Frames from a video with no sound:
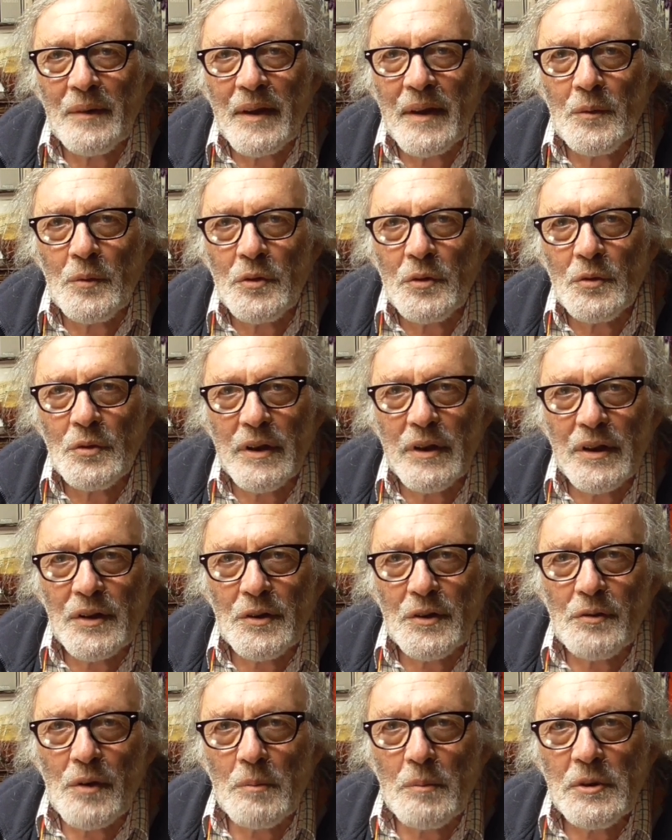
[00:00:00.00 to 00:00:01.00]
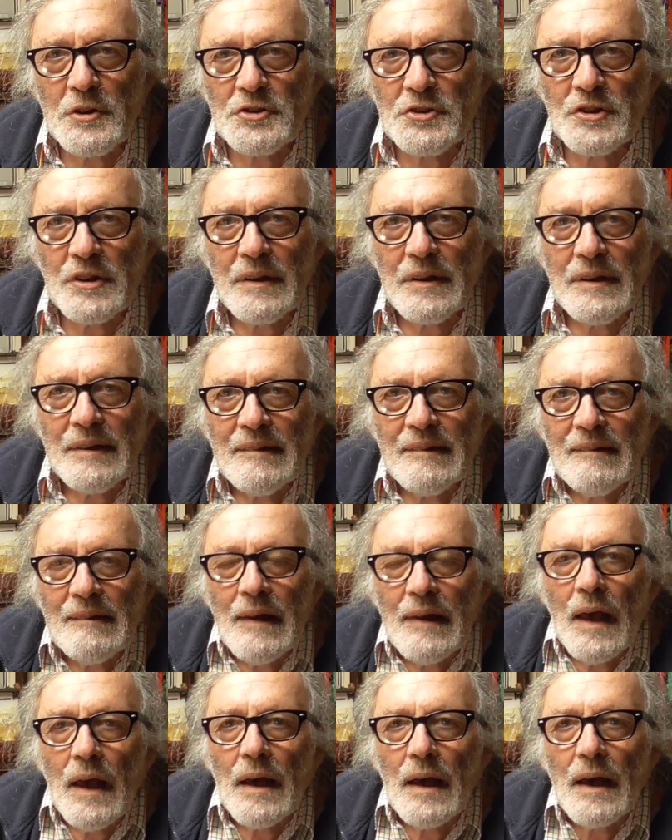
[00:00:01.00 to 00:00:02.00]
there with all the other rubbish,
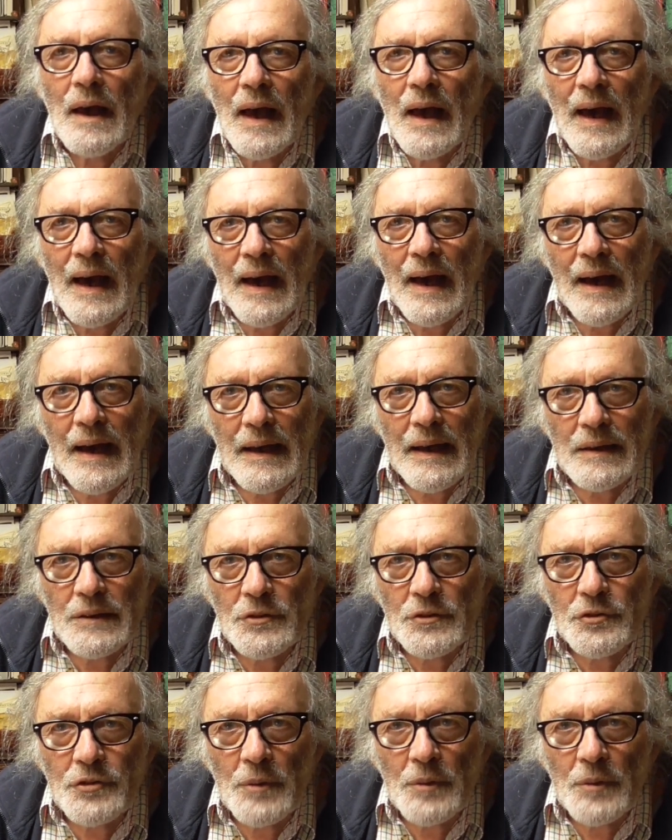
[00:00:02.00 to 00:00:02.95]
and